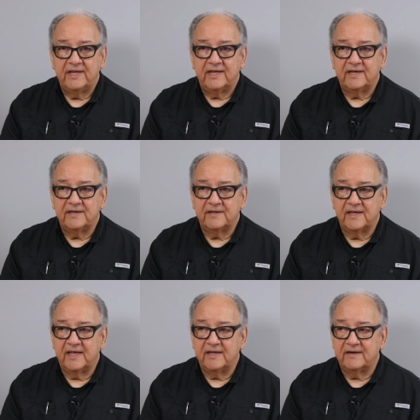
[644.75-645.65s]
uh,
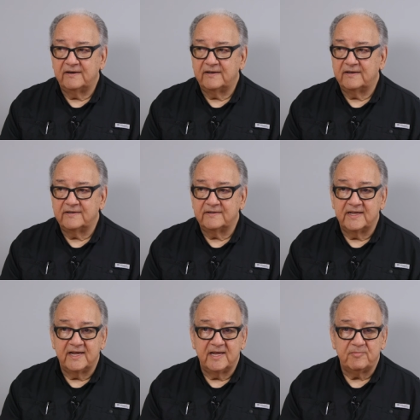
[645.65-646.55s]
and
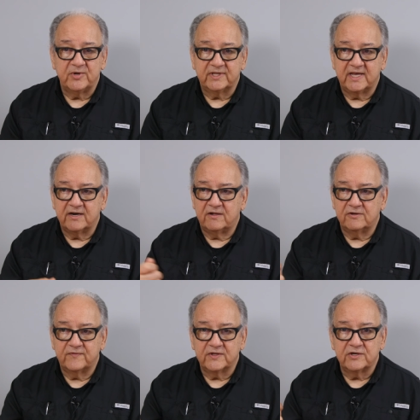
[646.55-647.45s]
they put that all
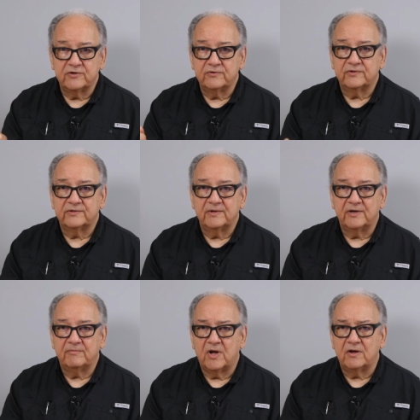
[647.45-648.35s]
over the news. You
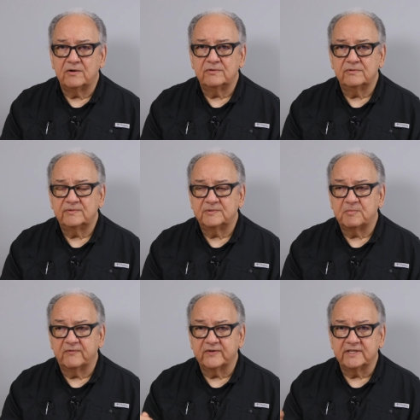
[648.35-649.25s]
know, oh, it's
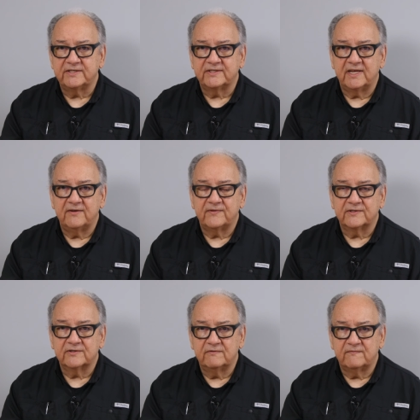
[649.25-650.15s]
perfectly safe.
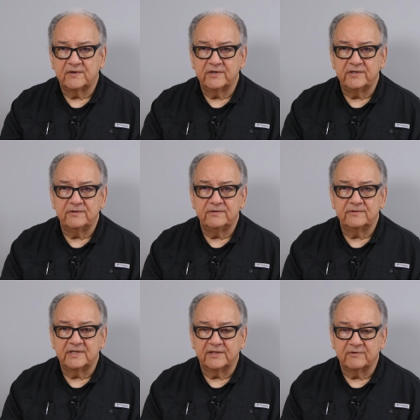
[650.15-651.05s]
It's good for you.
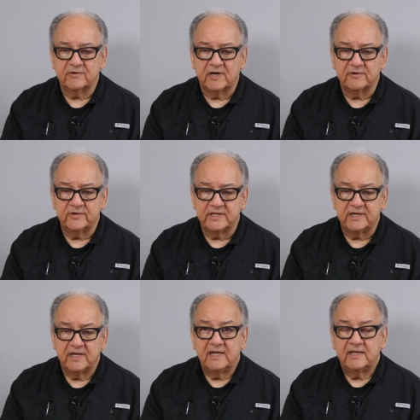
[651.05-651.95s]
There's nothing wrong with
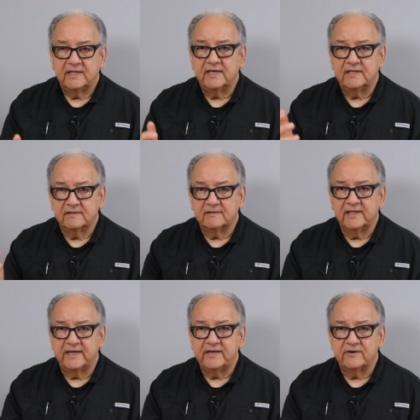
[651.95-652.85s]
it. Uh,
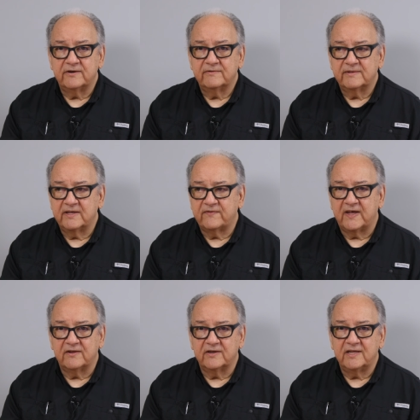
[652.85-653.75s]
later, they
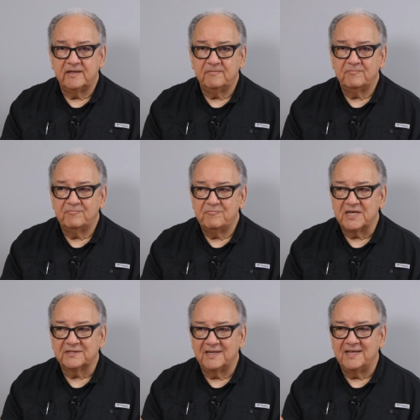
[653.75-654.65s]
found he
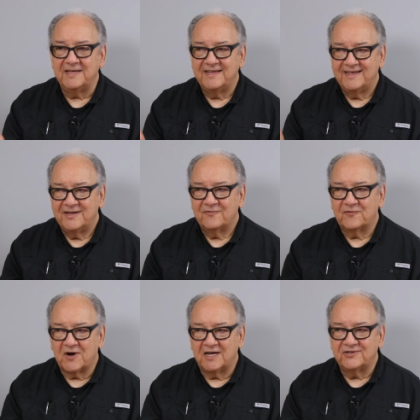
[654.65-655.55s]
mess. he
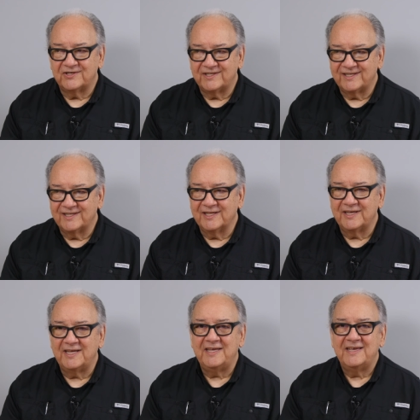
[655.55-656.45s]

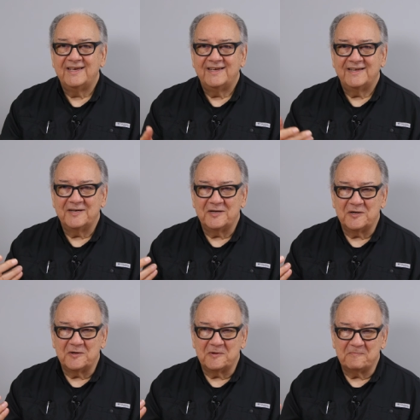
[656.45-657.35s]
fraudulently
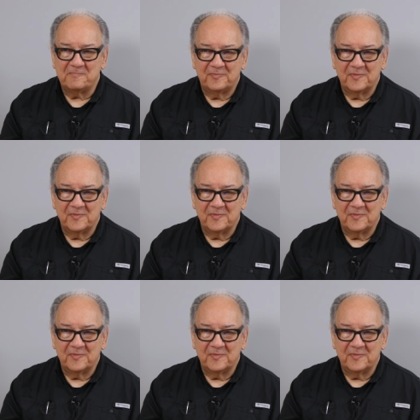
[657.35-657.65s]
um,